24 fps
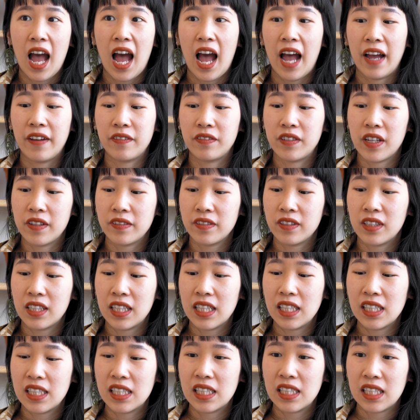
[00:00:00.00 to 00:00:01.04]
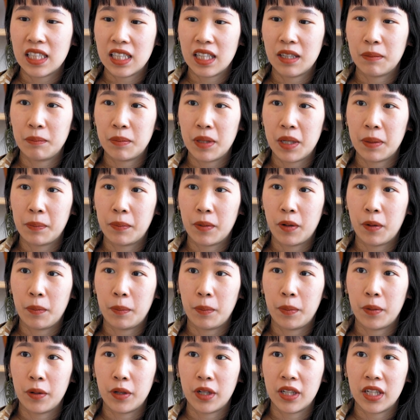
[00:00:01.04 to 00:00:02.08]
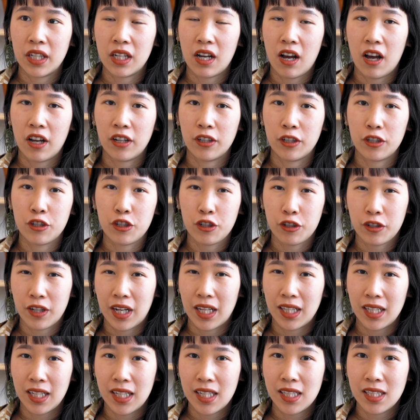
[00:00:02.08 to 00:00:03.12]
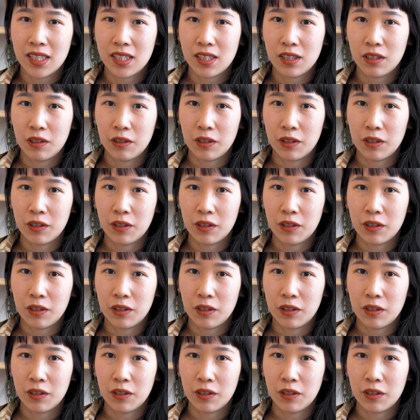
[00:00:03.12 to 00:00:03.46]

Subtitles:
I've definitely seen people put it on a trellis